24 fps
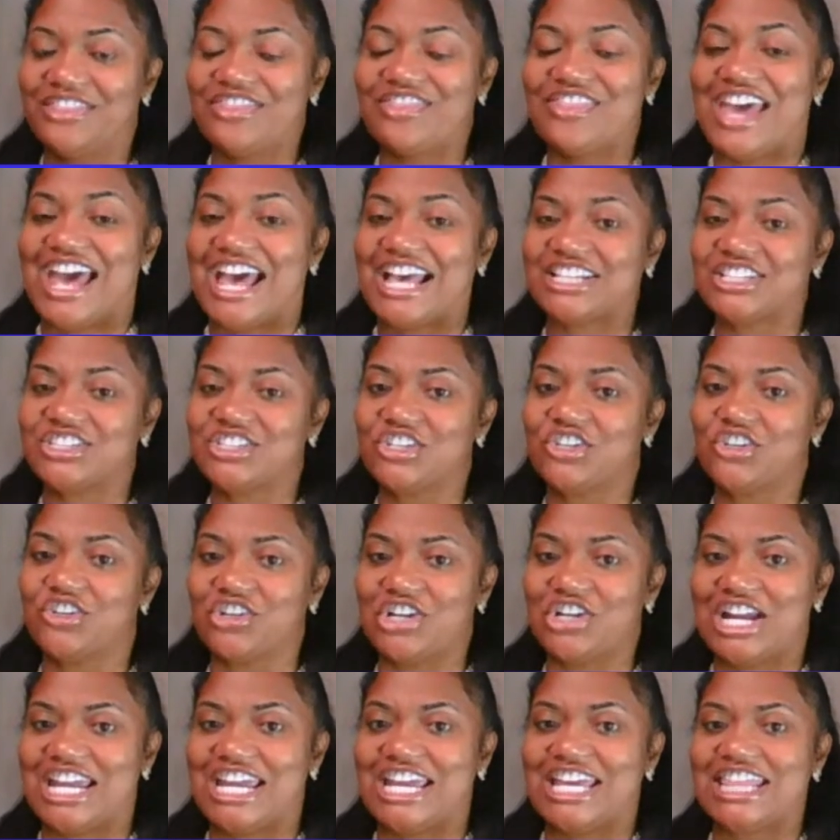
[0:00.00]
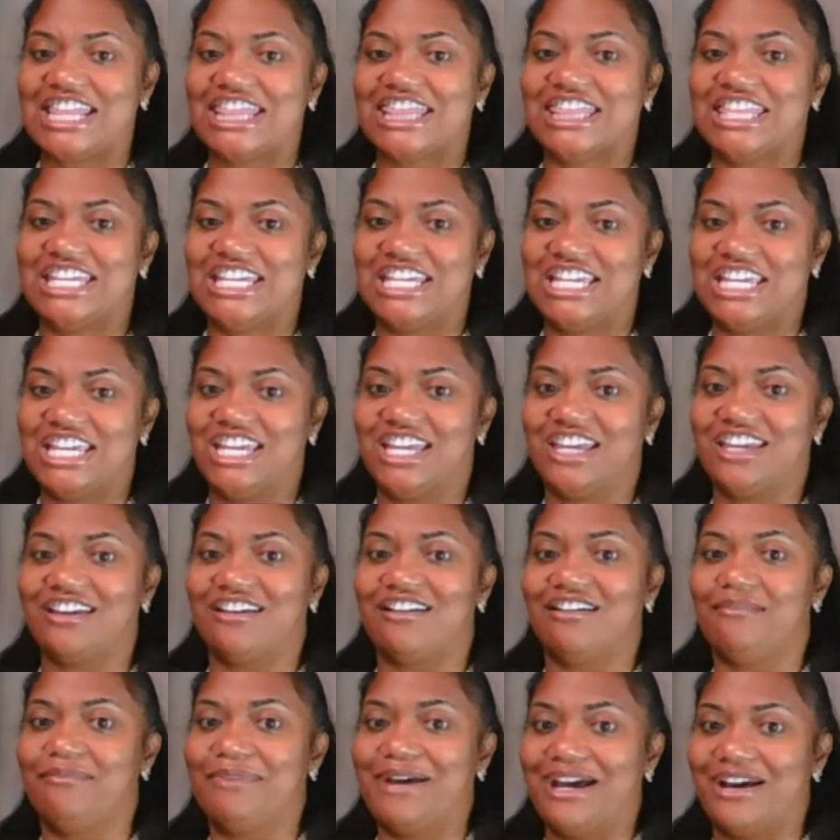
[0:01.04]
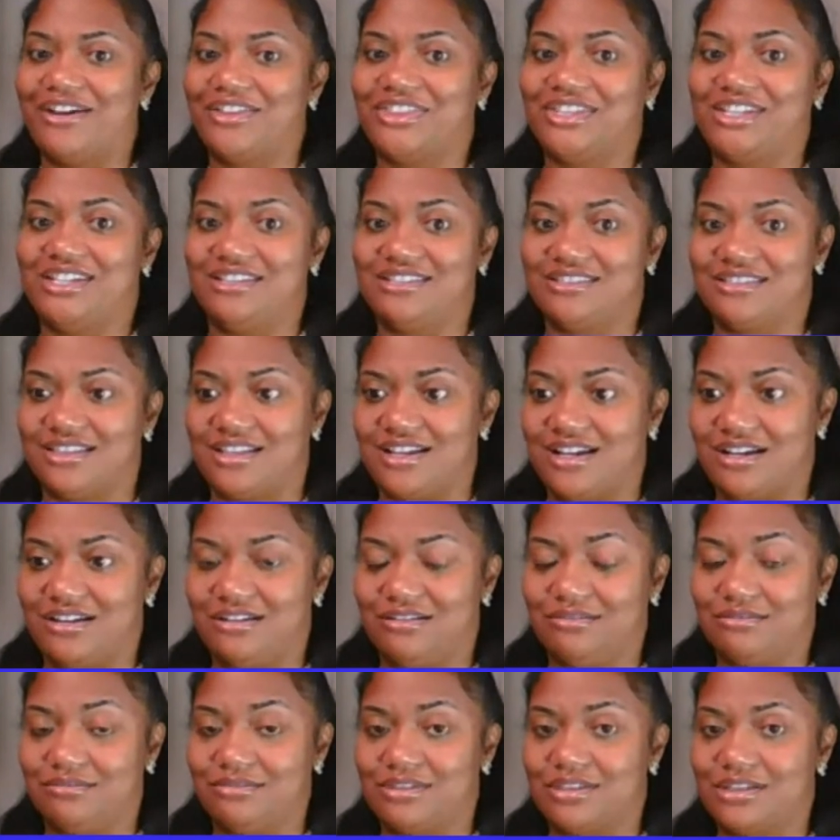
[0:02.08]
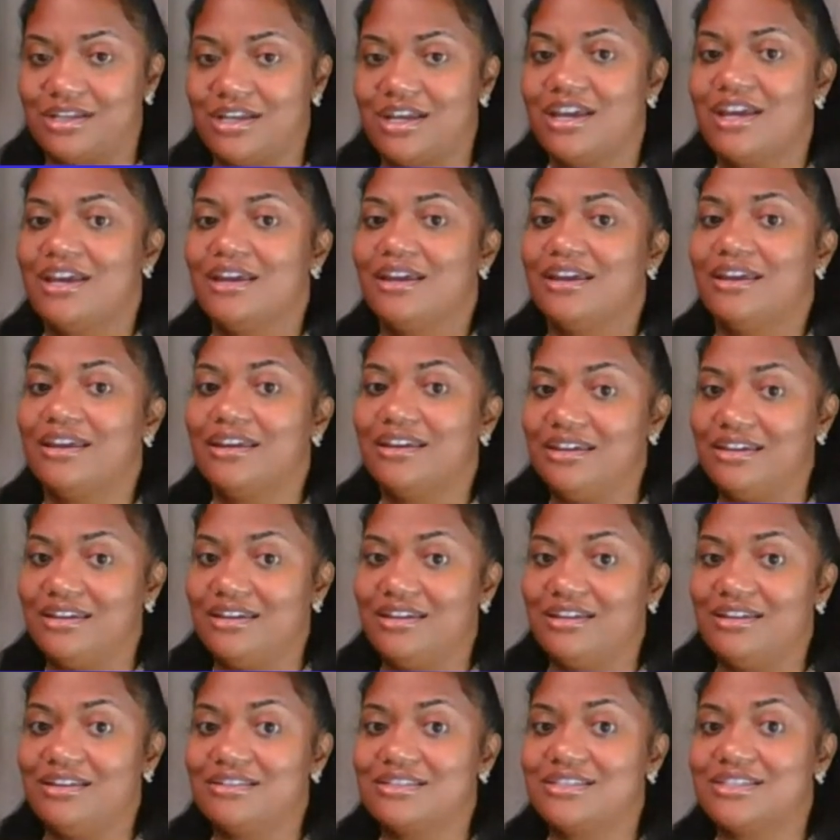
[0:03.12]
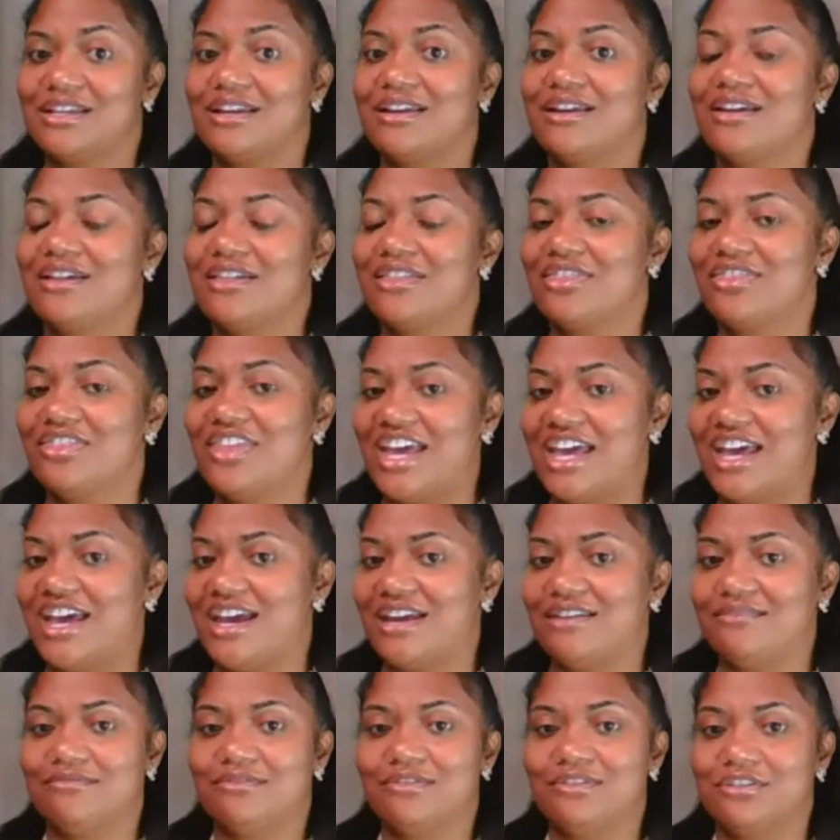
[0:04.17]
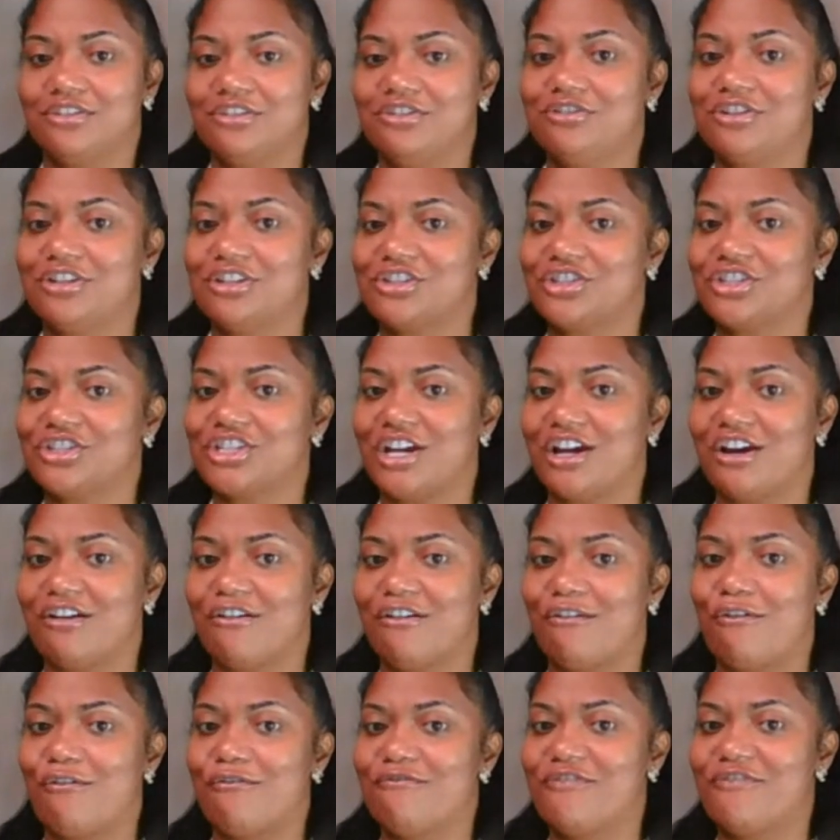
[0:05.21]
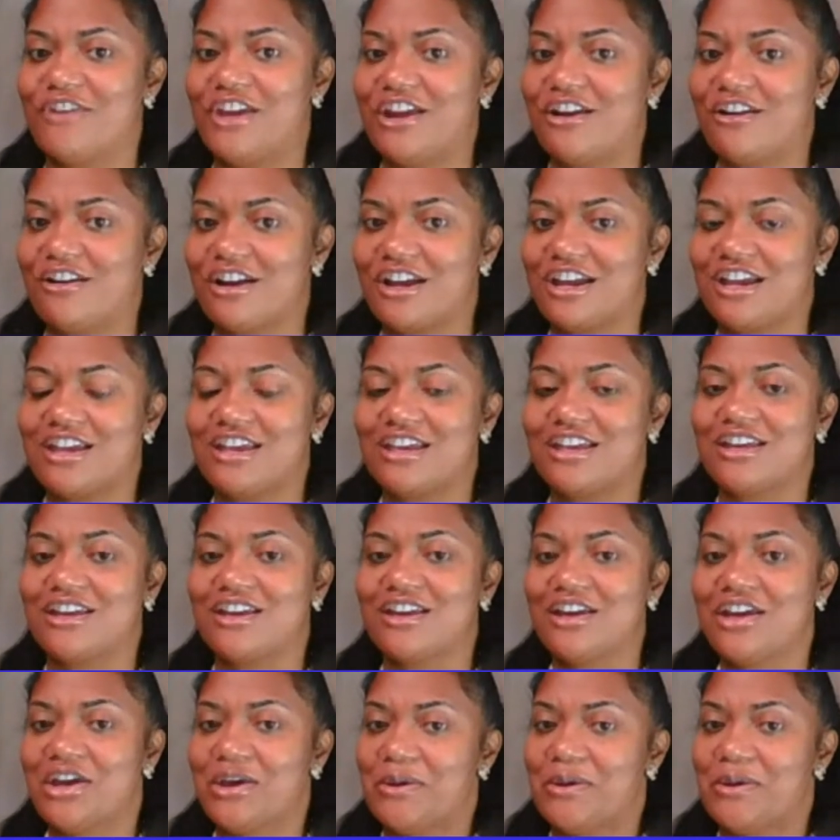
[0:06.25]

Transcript: That's the great thing about these loans, is that you can show very